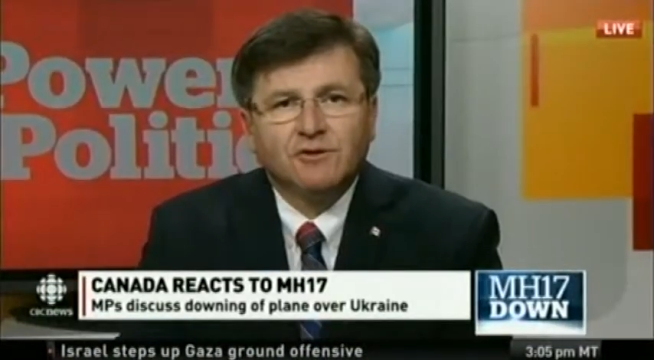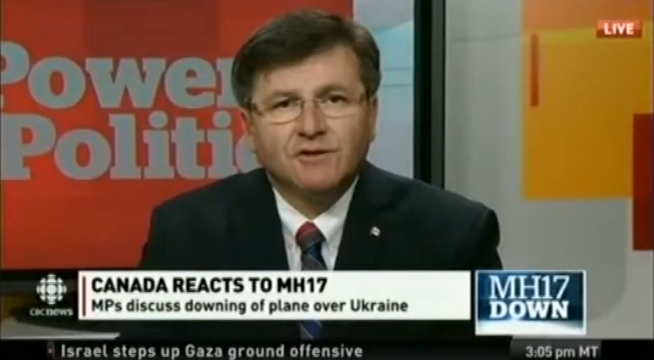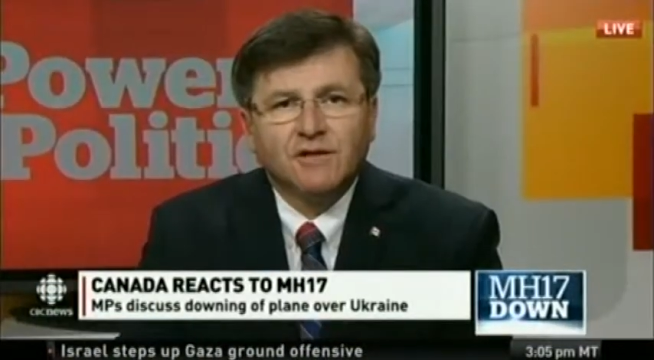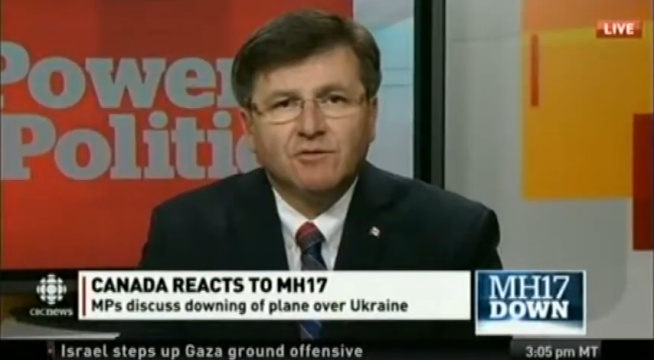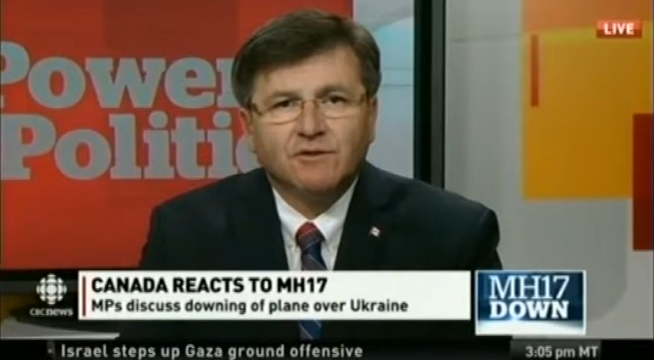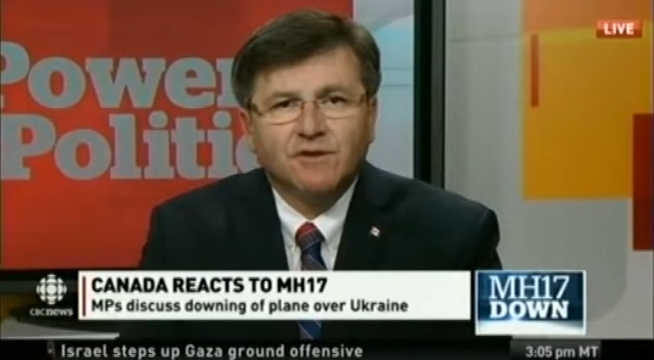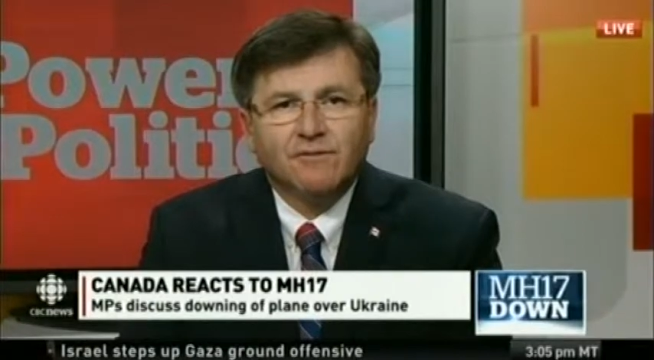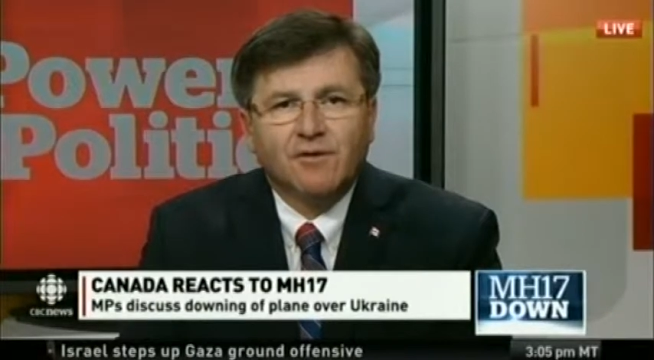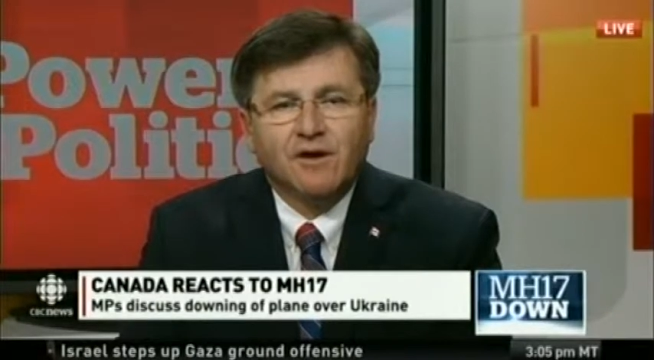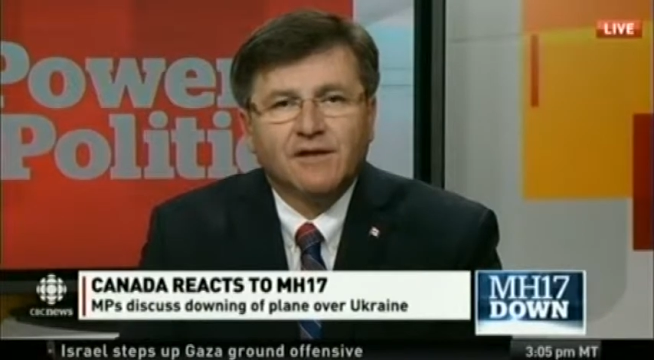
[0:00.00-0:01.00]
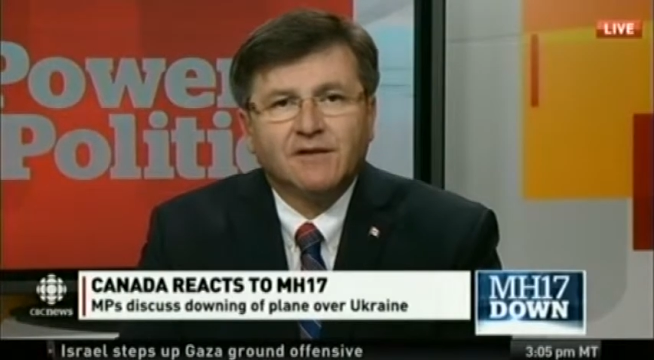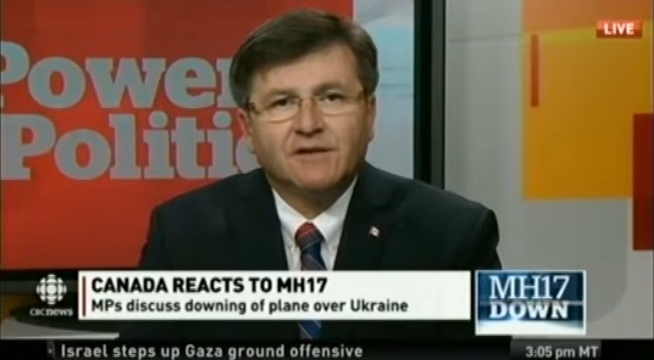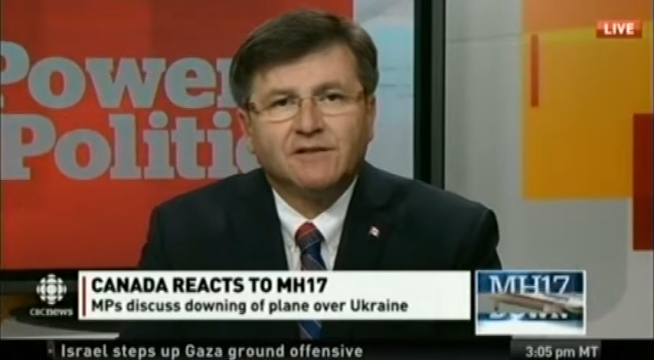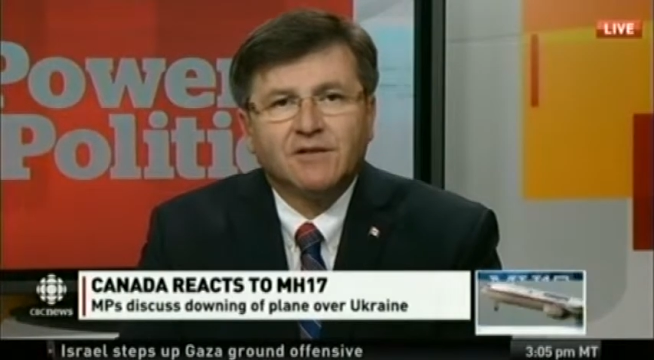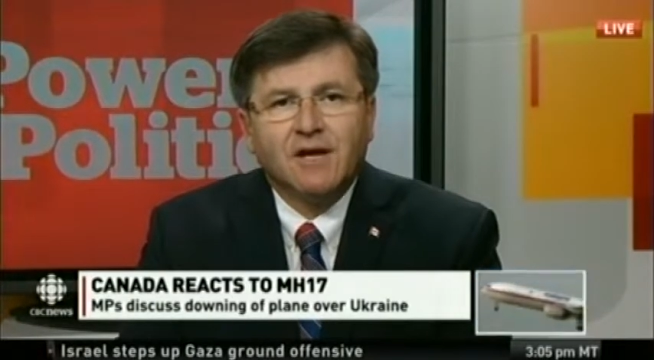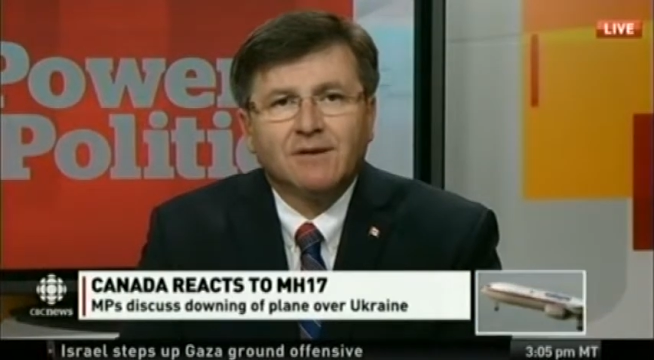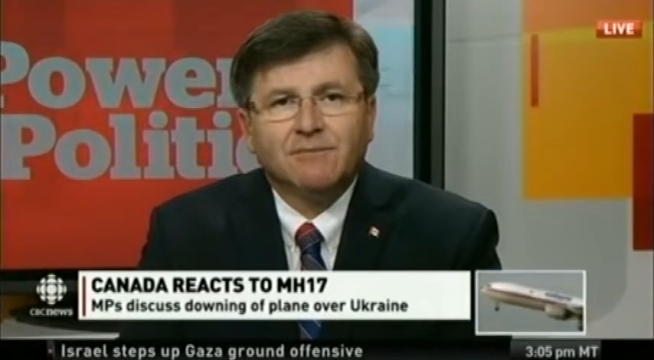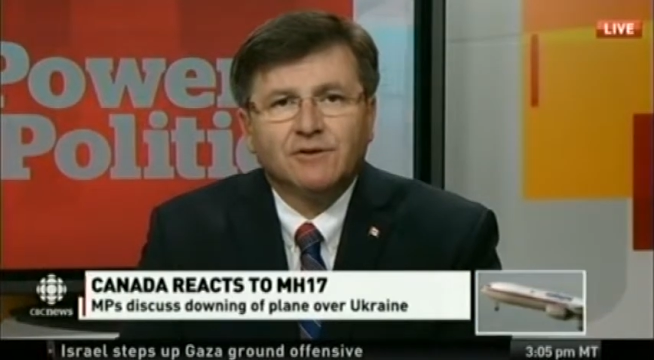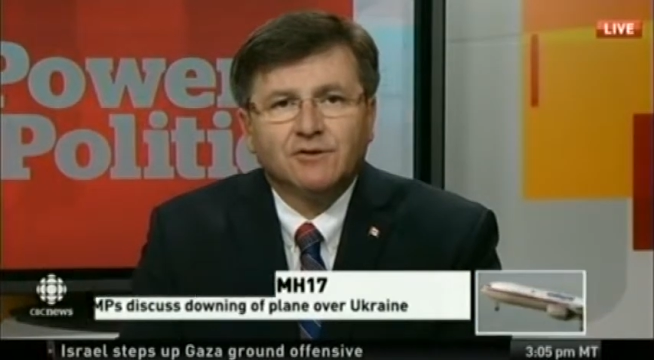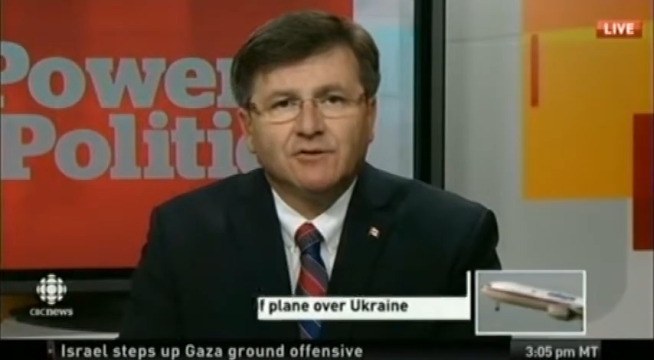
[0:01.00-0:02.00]
to say who is at fault at this
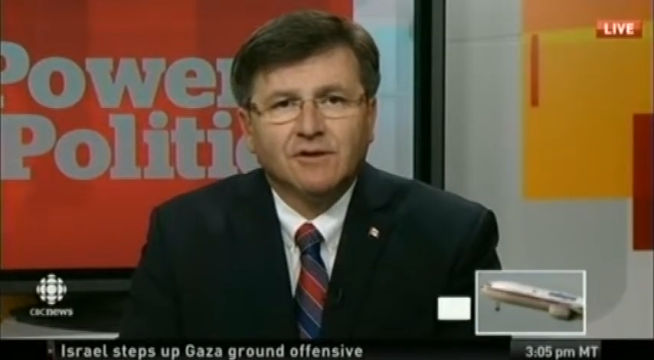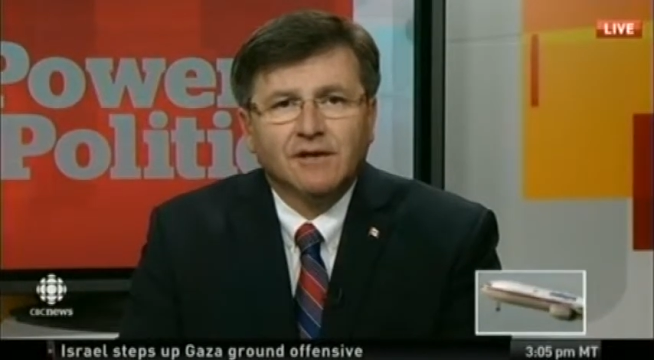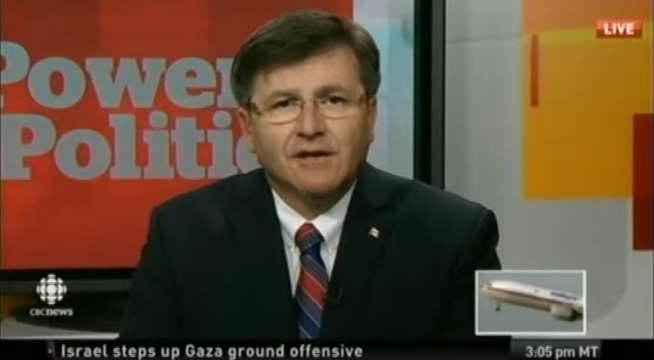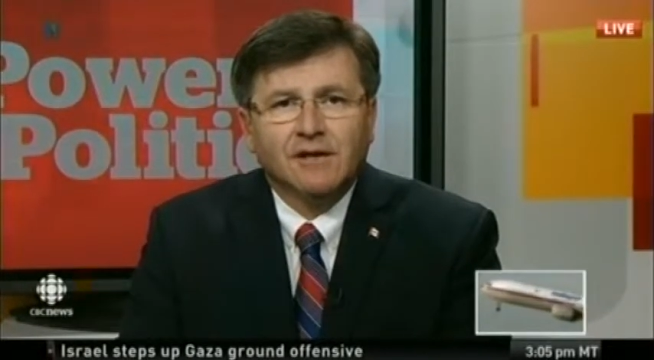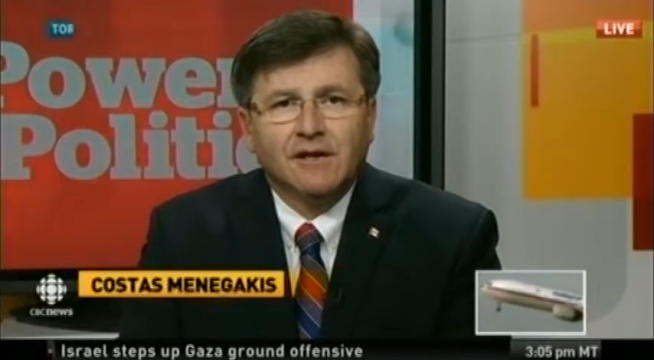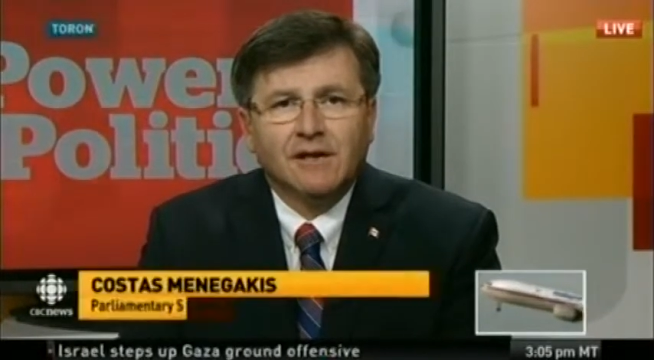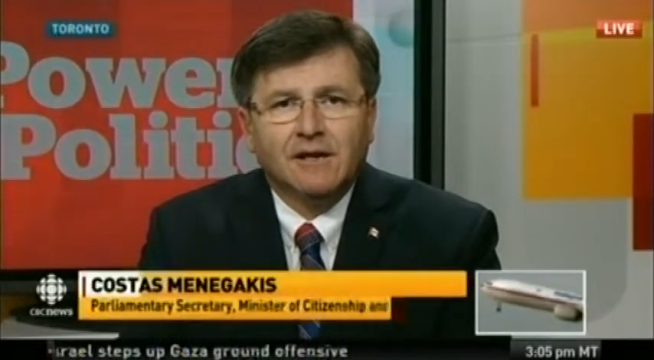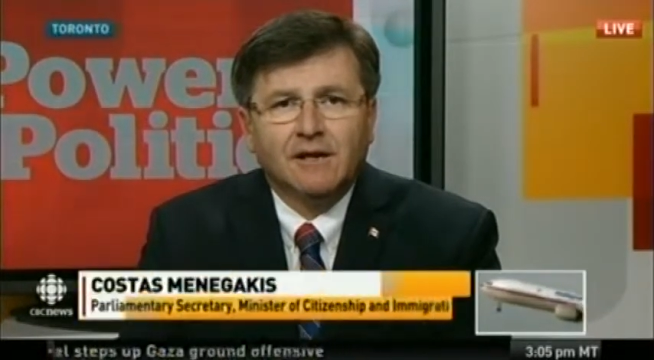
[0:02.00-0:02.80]
time, but certainly